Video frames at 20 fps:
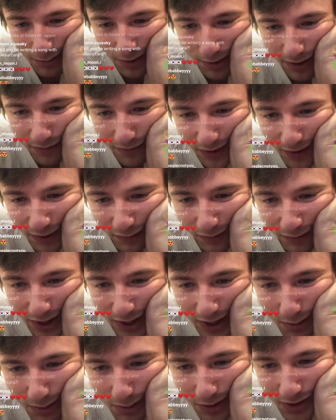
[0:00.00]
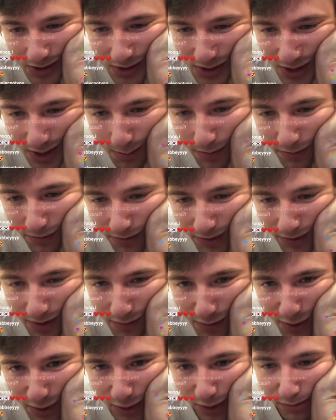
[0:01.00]
Am I afraid of any bugs? I'm afraid
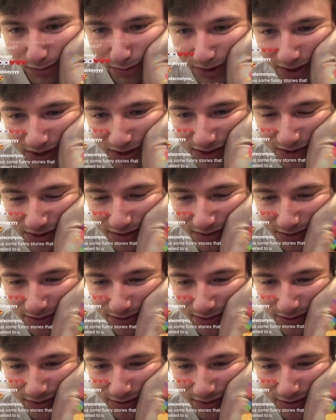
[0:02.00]
of all bugs.